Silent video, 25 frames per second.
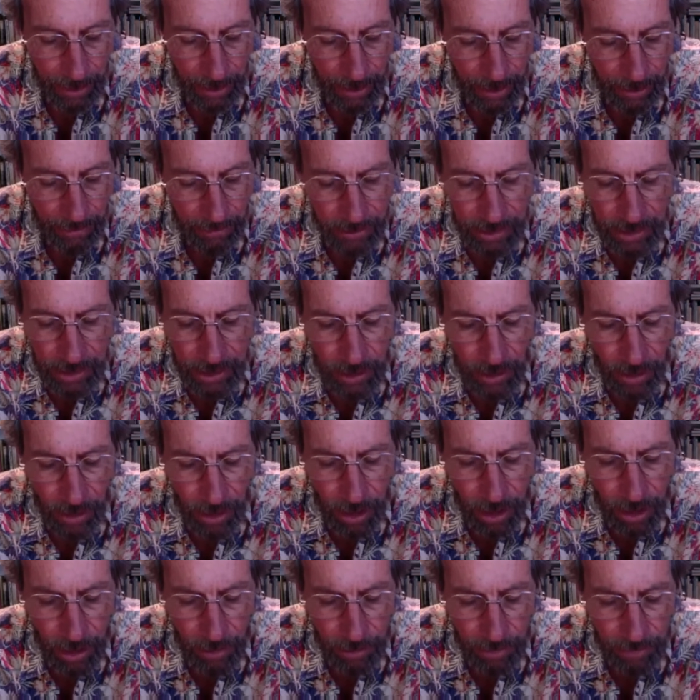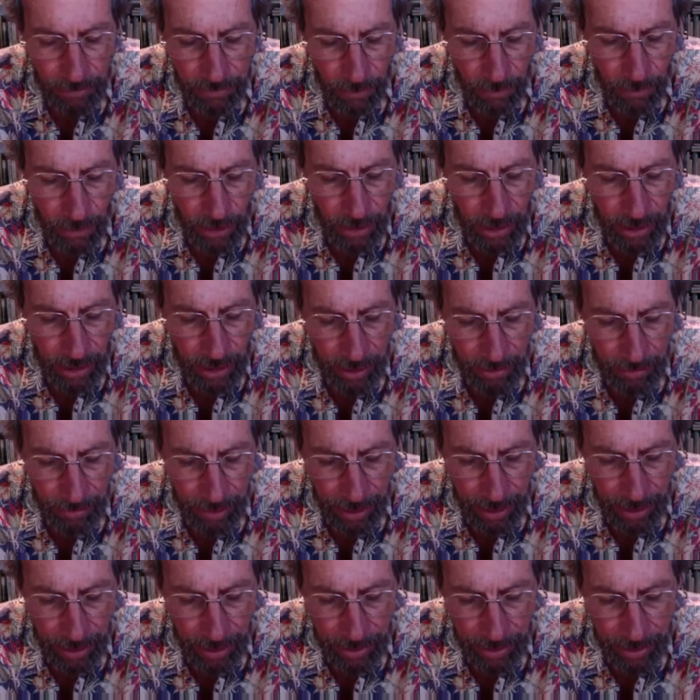Every song before another
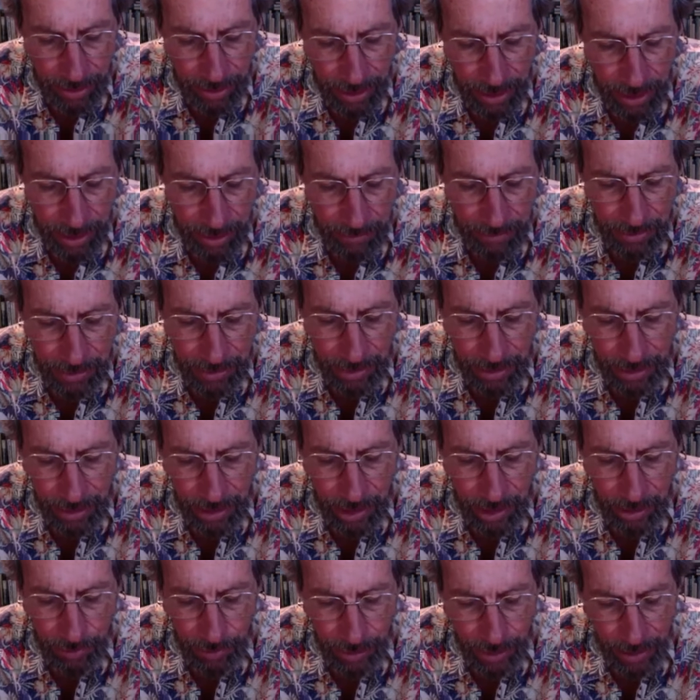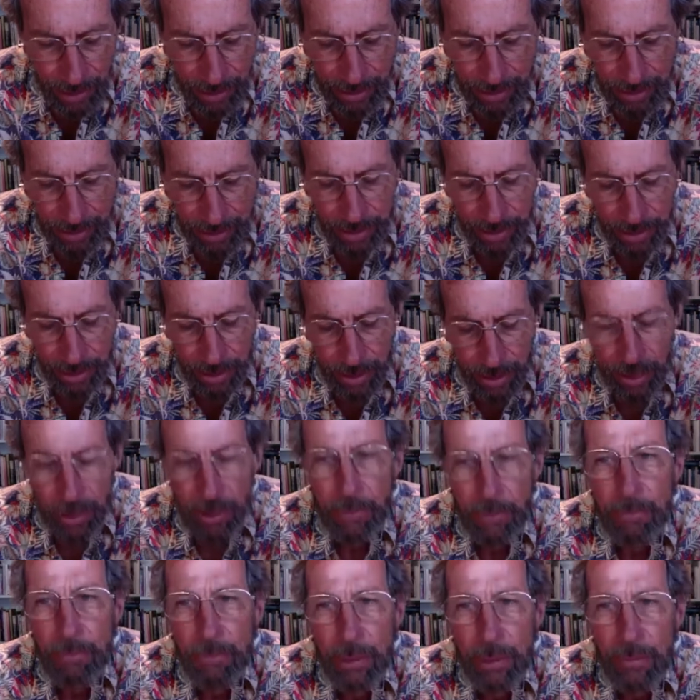man came to this place
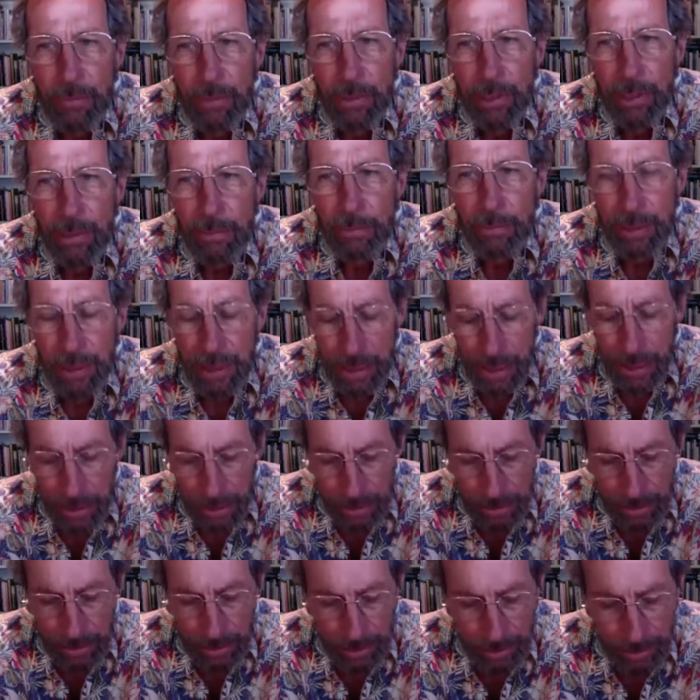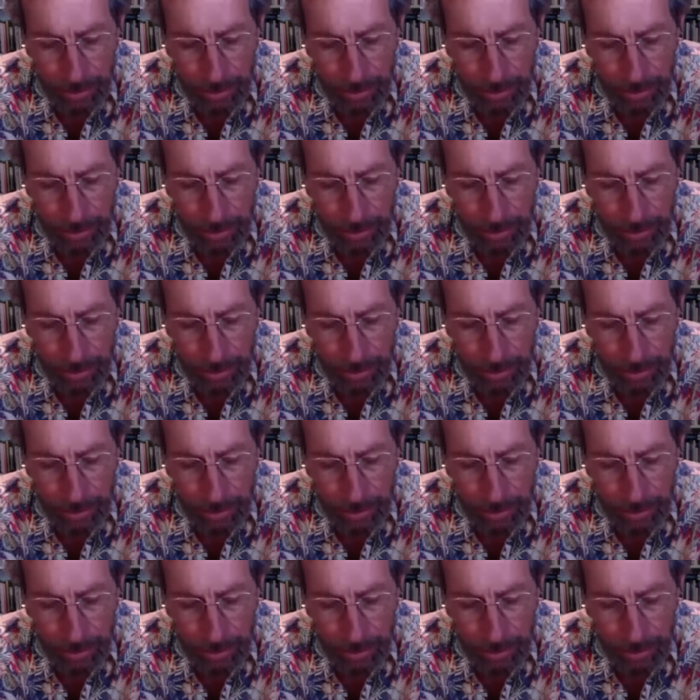murmurs beneath.